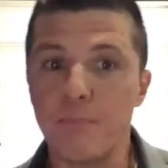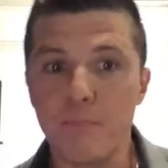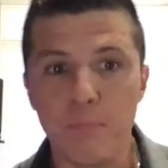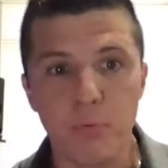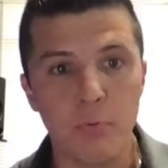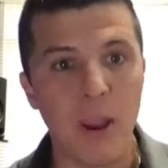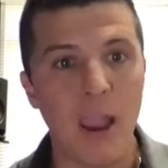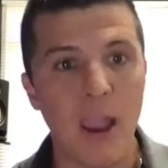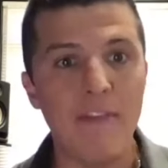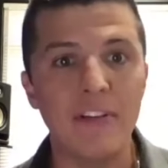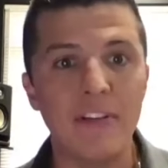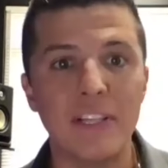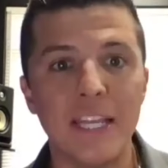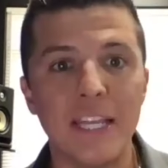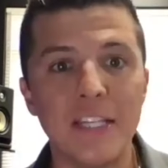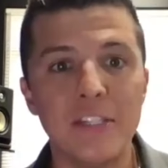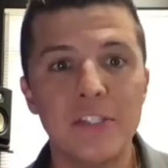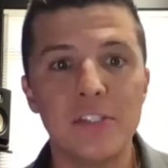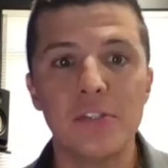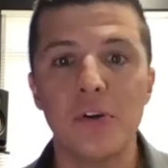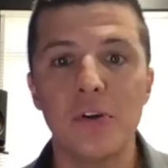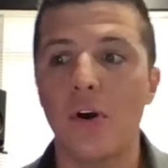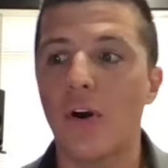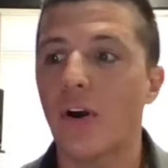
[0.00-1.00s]
private lead
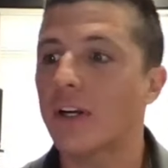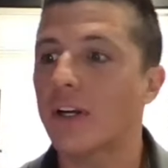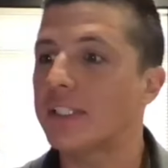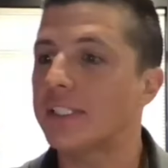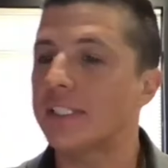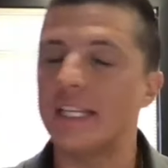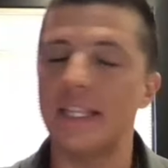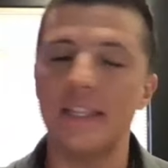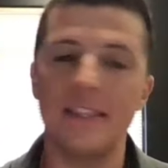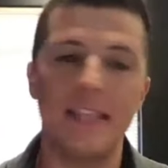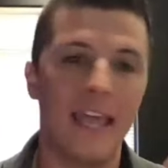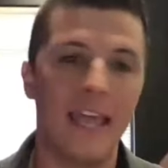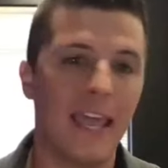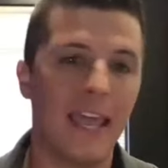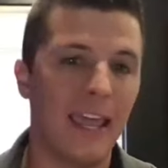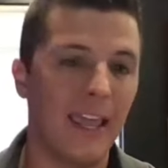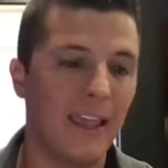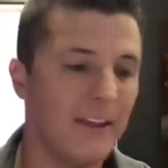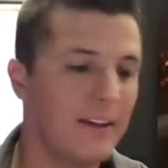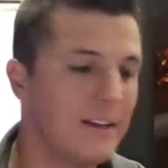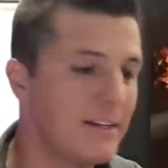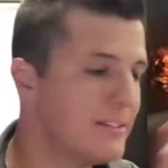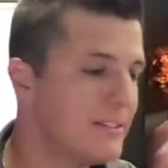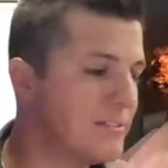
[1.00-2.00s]
source and
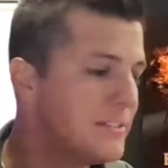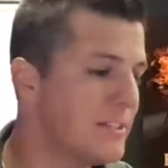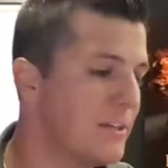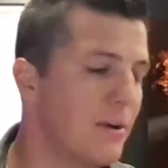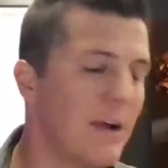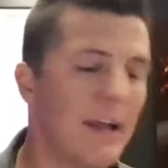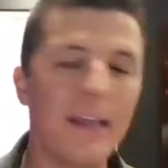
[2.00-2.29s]
they do.